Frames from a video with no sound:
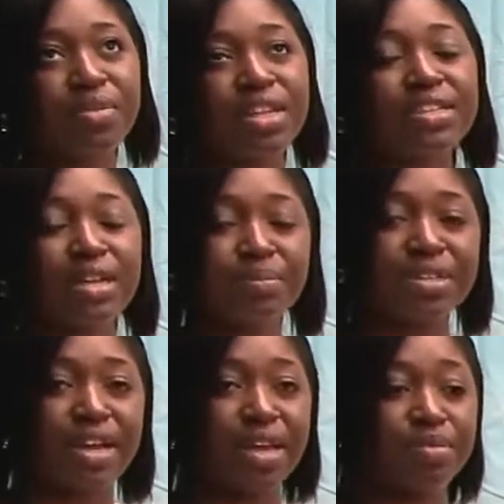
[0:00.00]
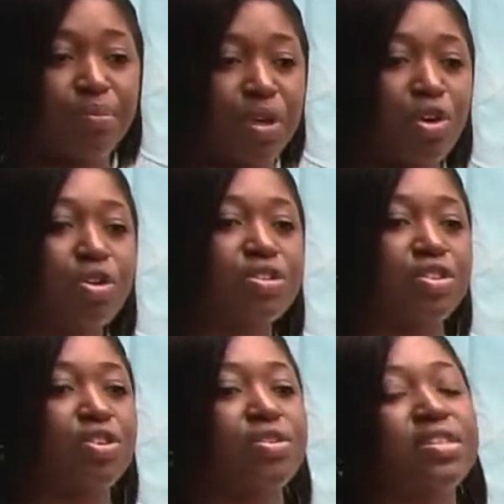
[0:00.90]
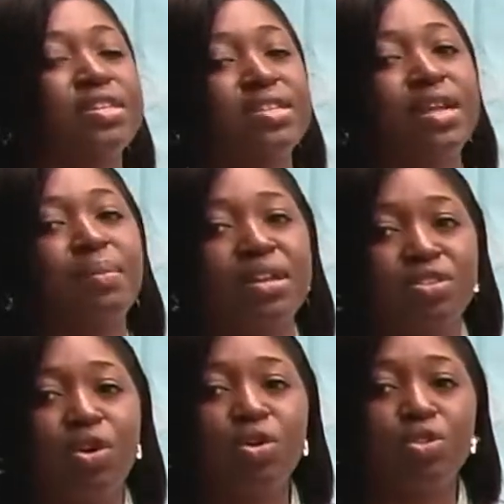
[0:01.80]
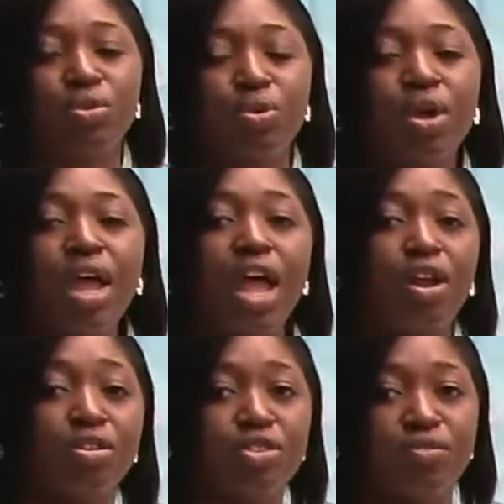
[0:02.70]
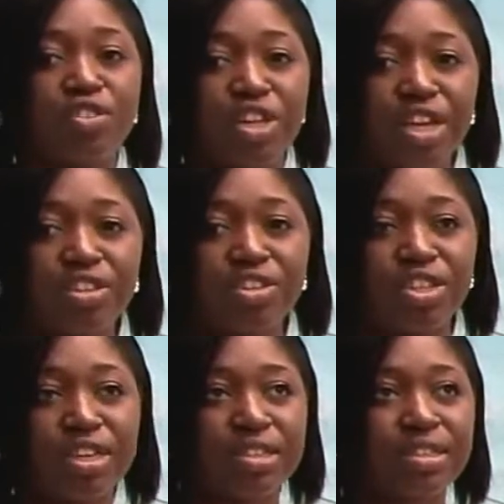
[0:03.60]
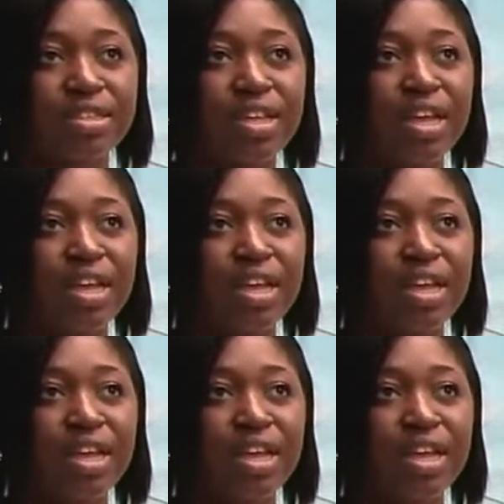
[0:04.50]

sometimes because your system has gone through a lot of changes,